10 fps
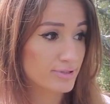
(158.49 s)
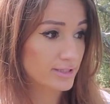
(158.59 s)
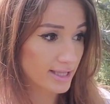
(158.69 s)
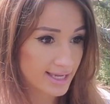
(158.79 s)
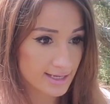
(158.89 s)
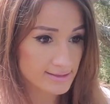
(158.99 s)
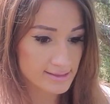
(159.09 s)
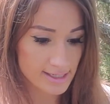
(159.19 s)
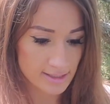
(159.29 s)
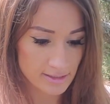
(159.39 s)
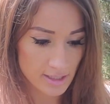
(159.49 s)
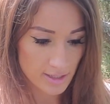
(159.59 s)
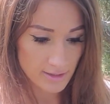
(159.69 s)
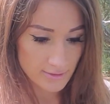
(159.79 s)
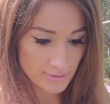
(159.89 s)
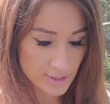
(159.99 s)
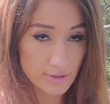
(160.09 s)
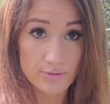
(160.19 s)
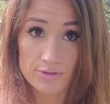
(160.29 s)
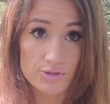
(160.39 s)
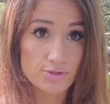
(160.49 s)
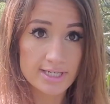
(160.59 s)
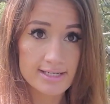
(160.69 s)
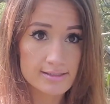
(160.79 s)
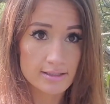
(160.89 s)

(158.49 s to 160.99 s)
plants and, you know, the trees.